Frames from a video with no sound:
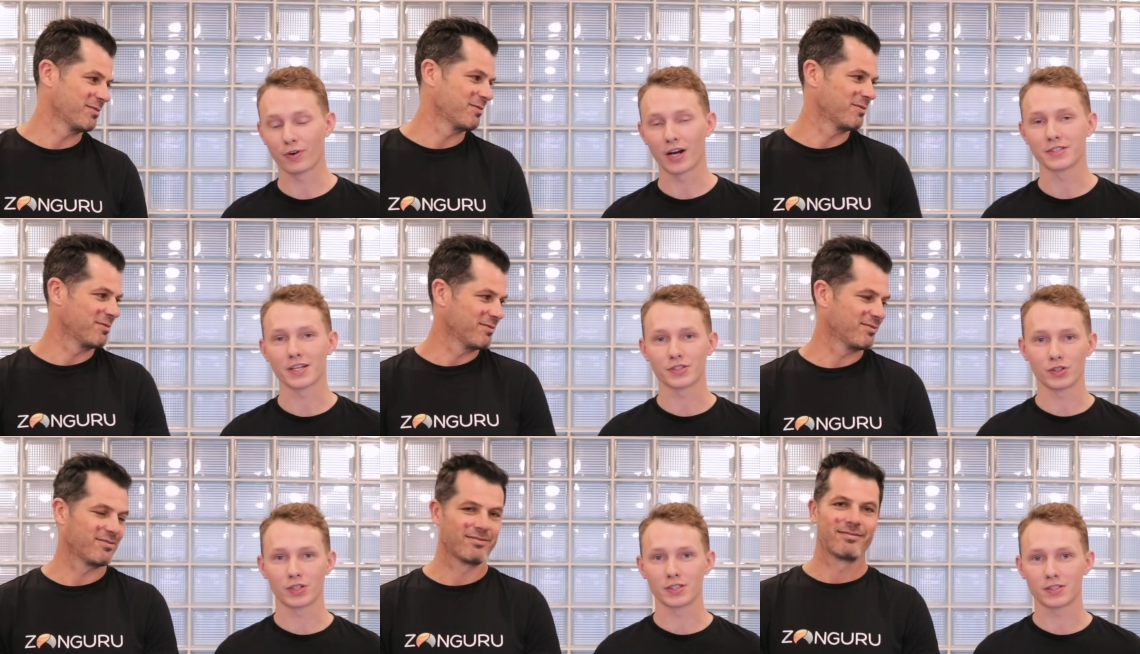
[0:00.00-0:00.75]
Speaker 1: phrase, as
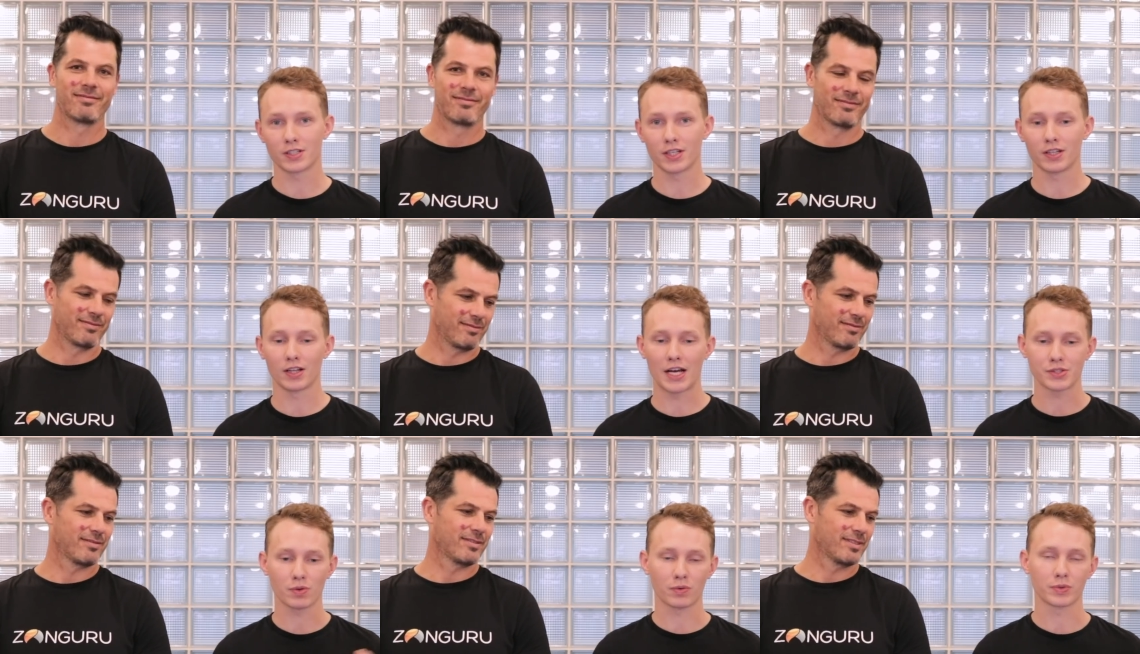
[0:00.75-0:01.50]
you can see. The
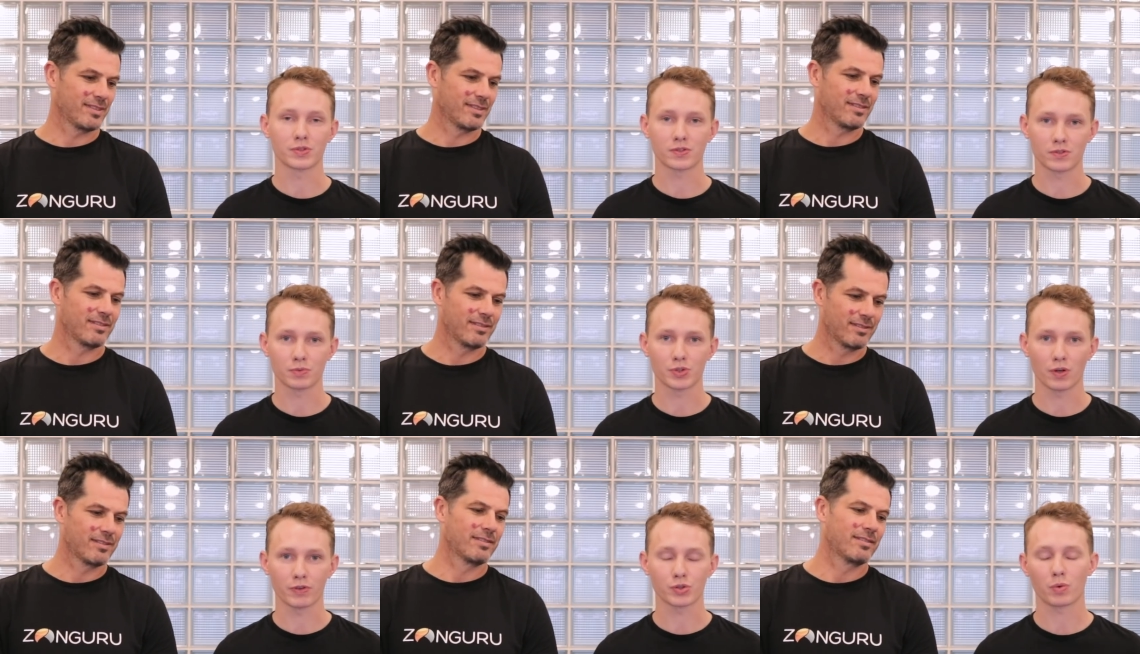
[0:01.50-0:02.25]
last one was was
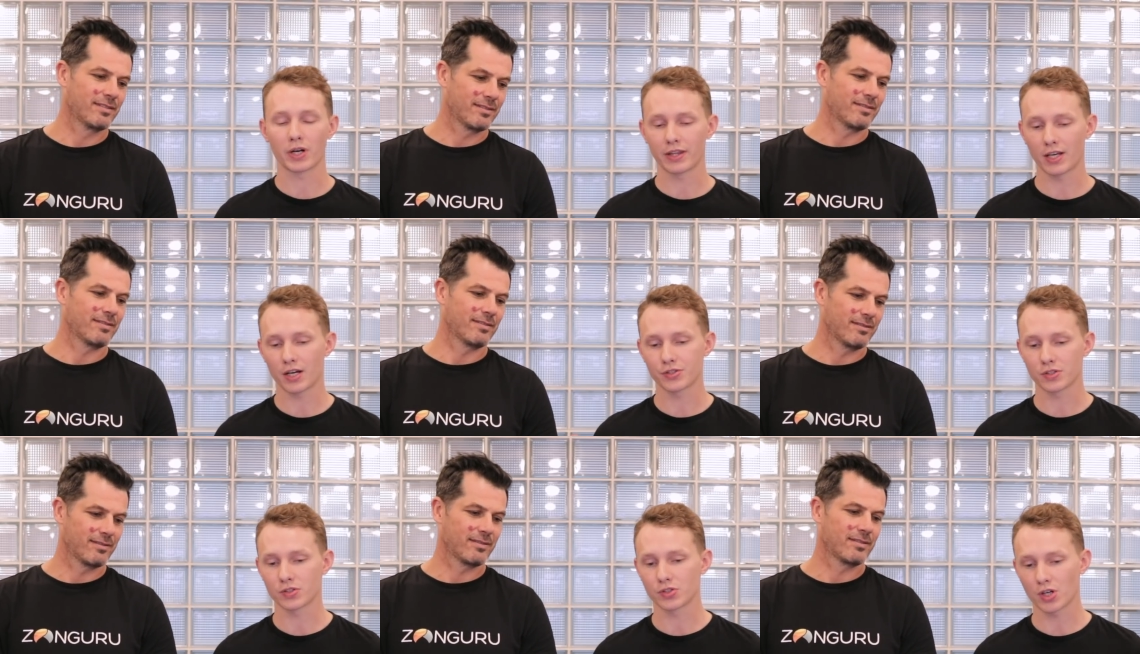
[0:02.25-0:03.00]
over twenty
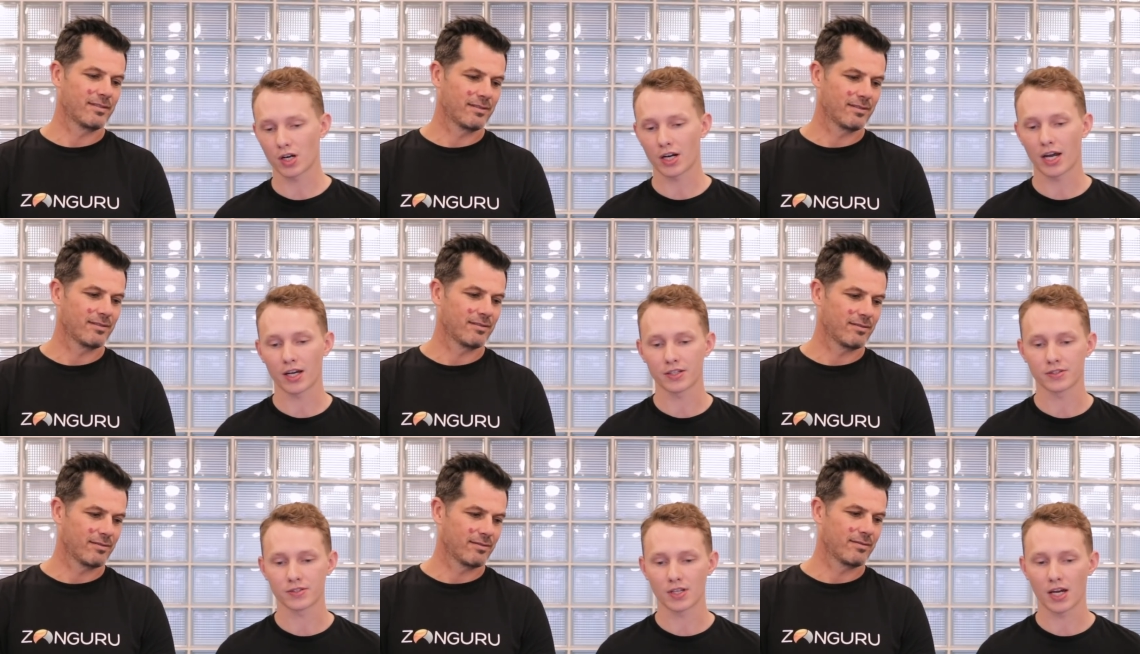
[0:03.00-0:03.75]
thousand. John
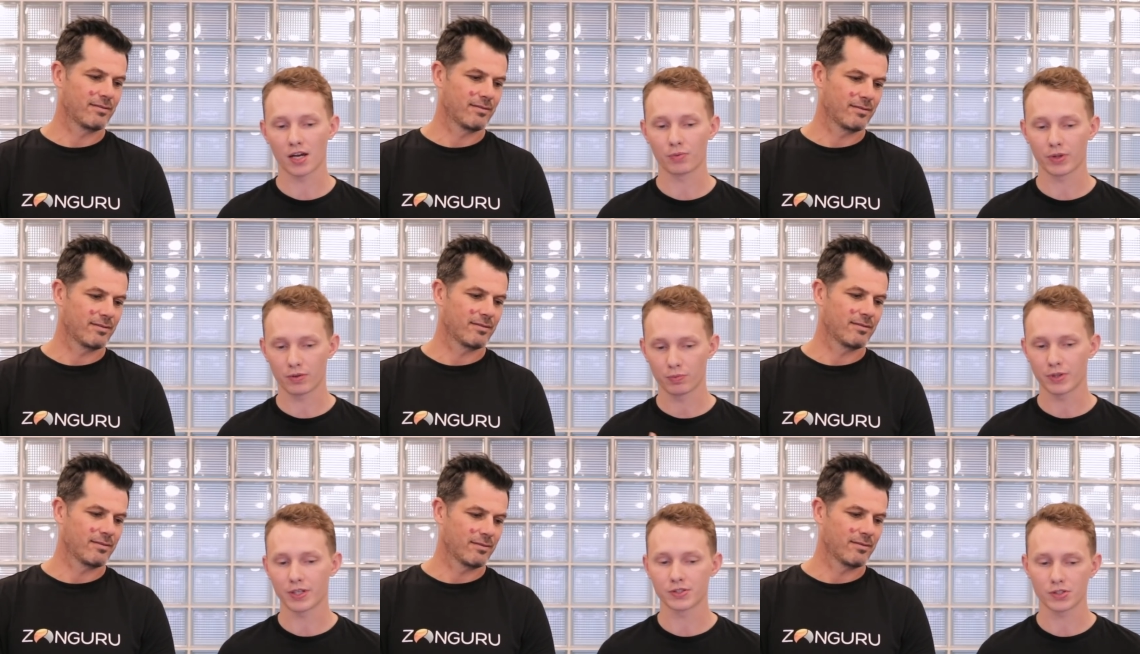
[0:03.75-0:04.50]
has uh, with
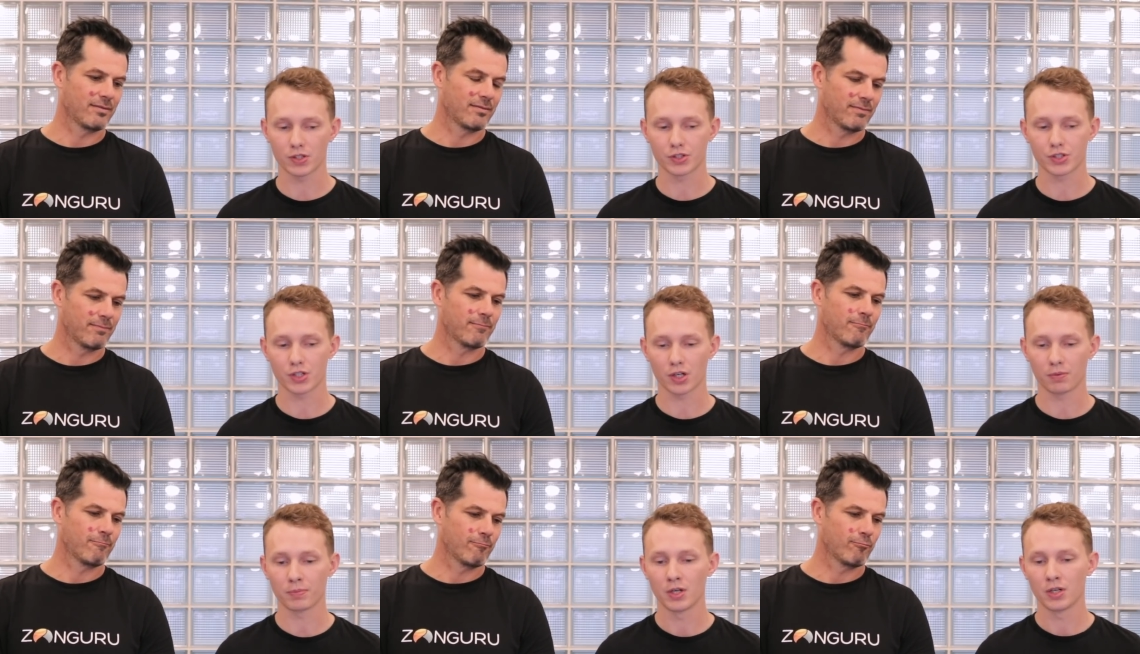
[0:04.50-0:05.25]
with his search
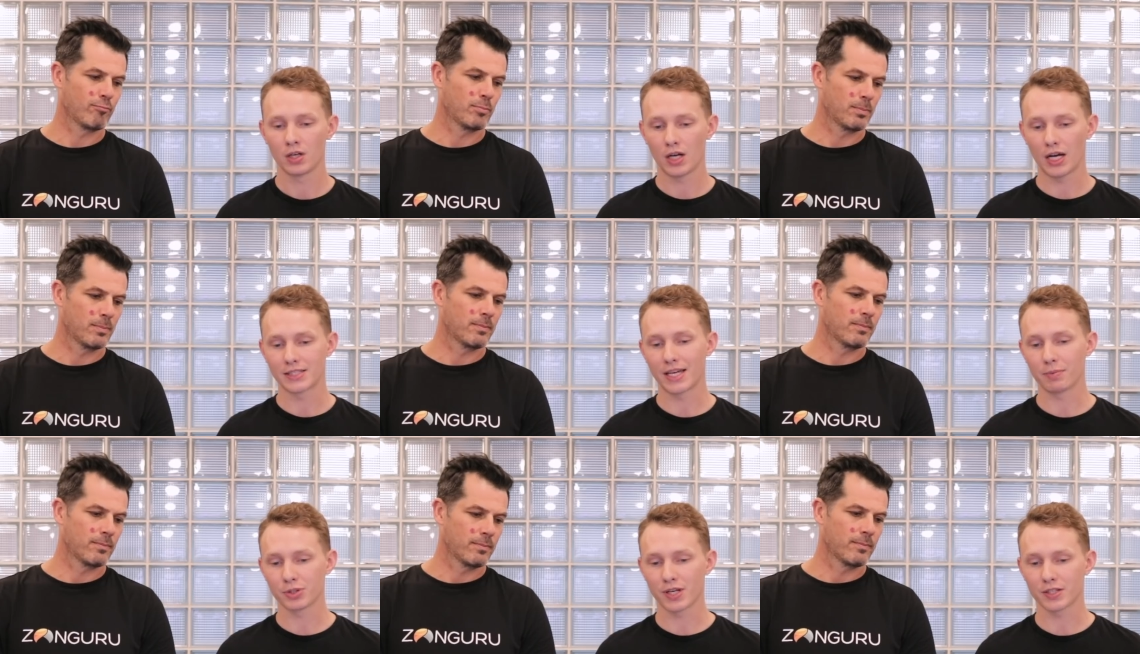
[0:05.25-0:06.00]
term, uh,
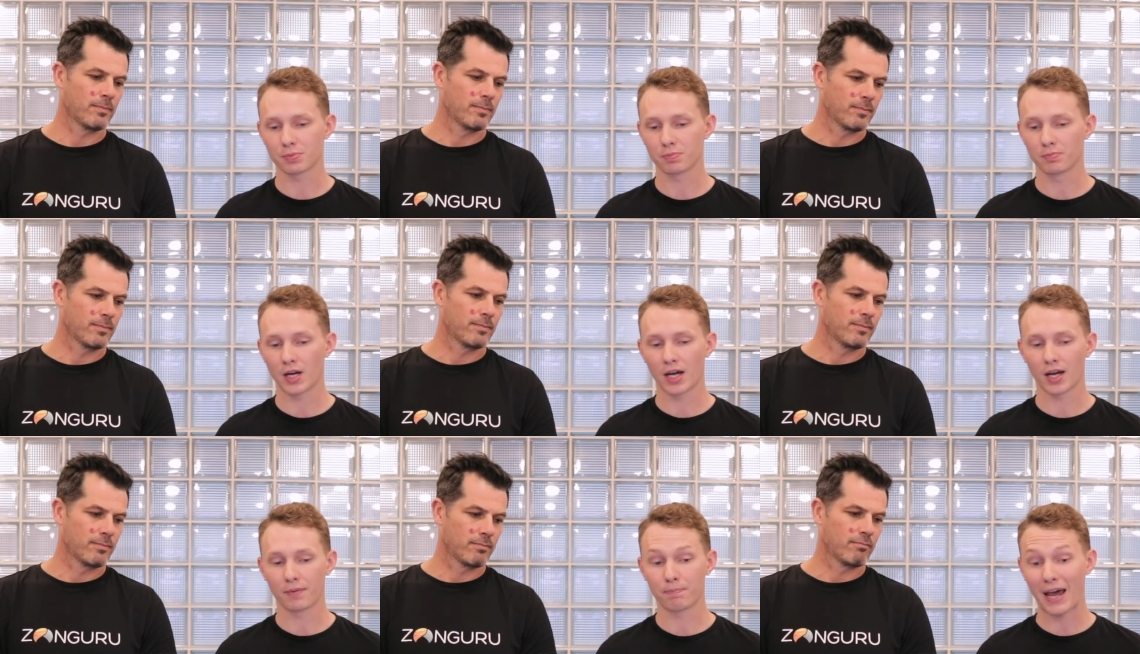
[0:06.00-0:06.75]
table tennis
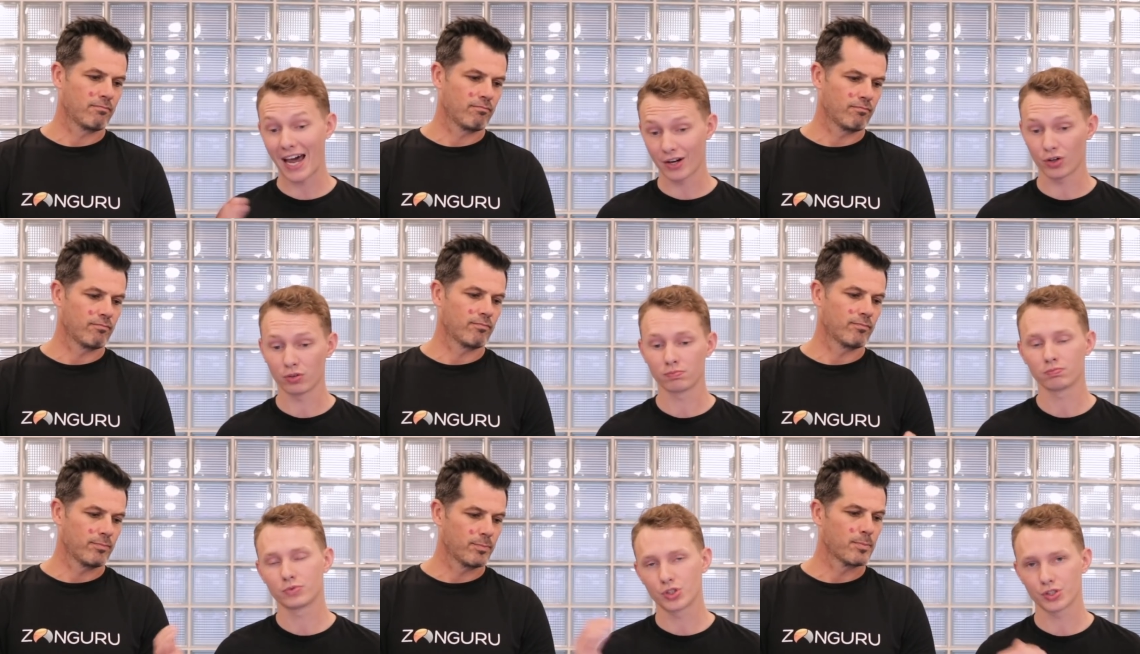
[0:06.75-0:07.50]
uh,
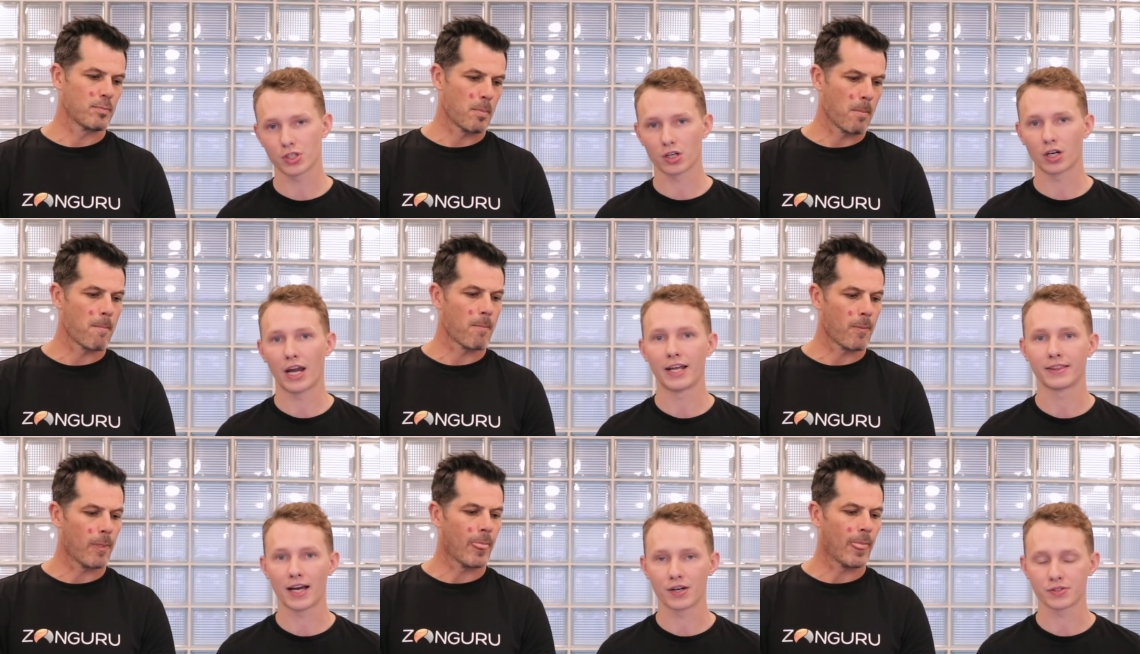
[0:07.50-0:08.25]
paddle, just under
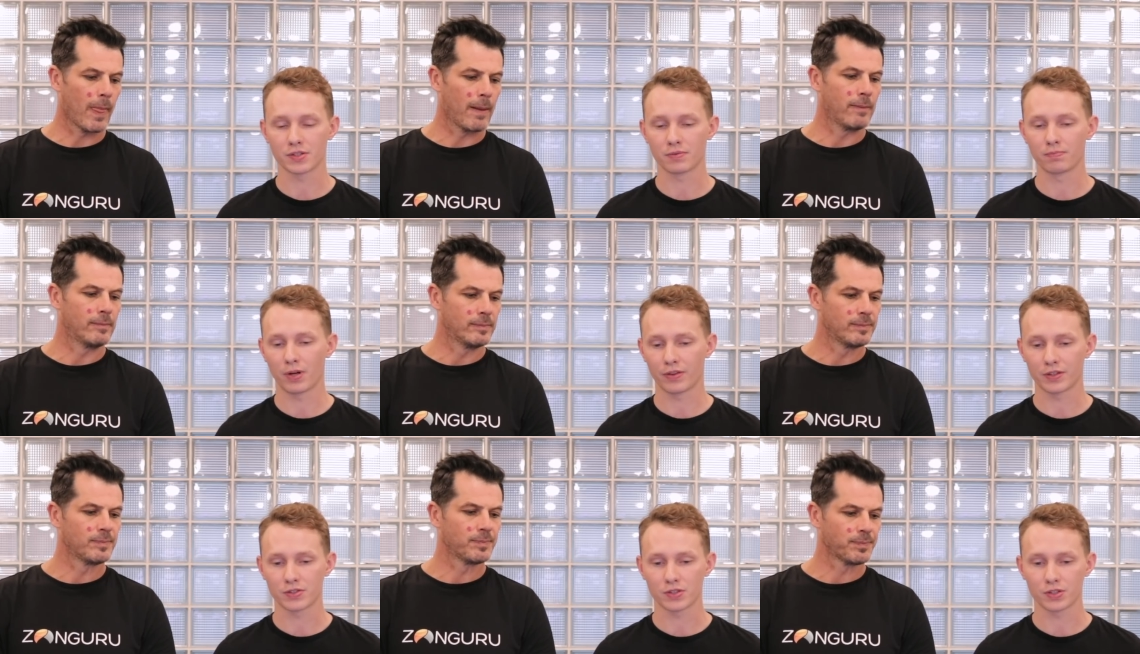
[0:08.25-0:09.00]
eight thousand
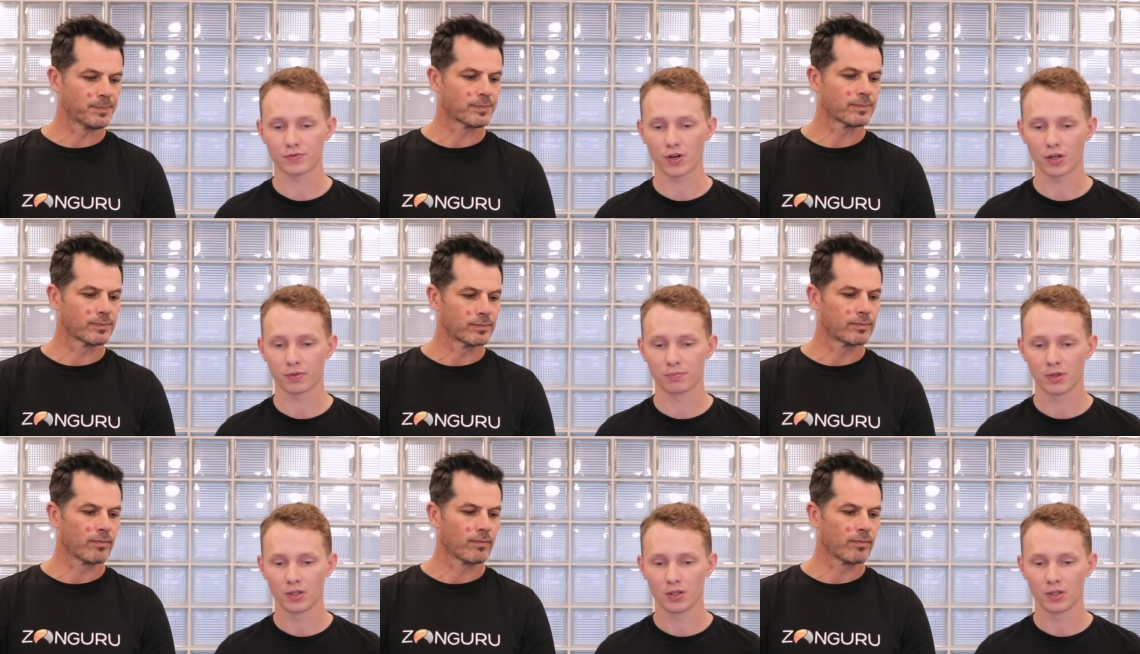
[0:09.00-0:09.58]
monthly search volume.